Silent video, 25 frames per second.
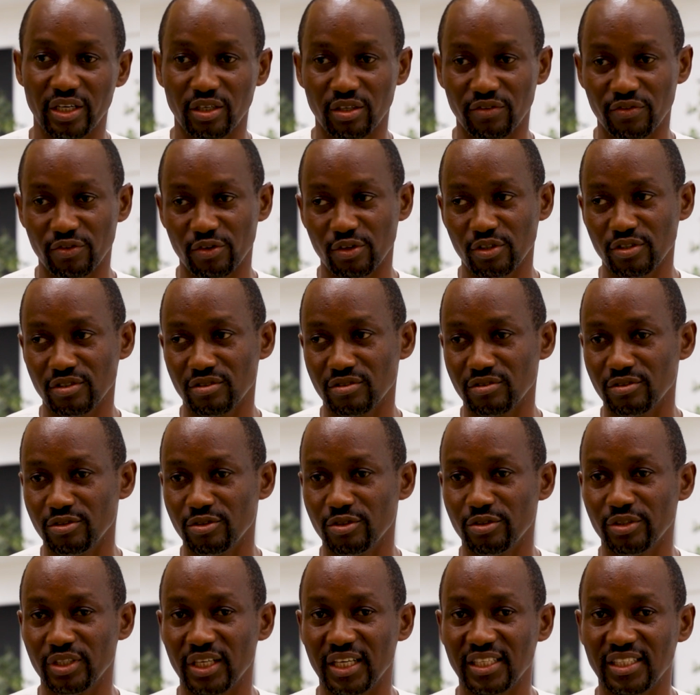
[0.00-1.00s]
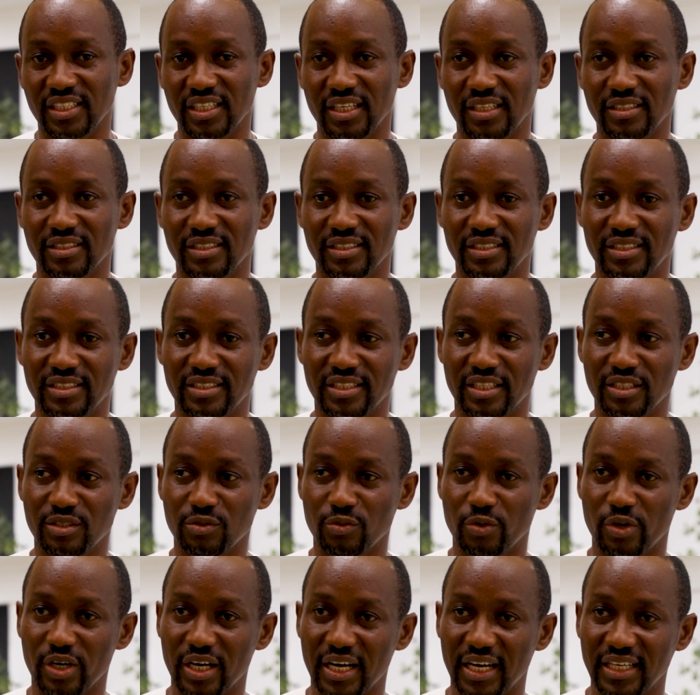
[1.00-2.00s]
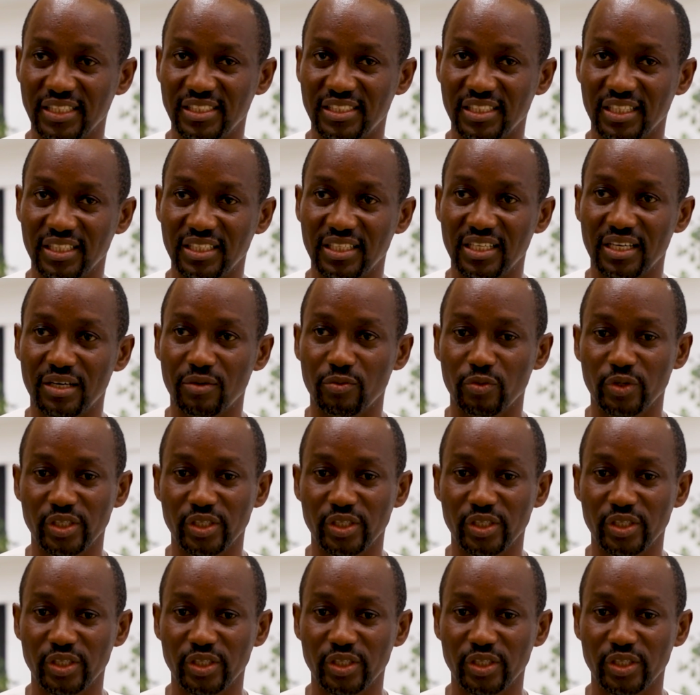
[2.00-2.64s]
And of course, Nigeria has a decent work agenda,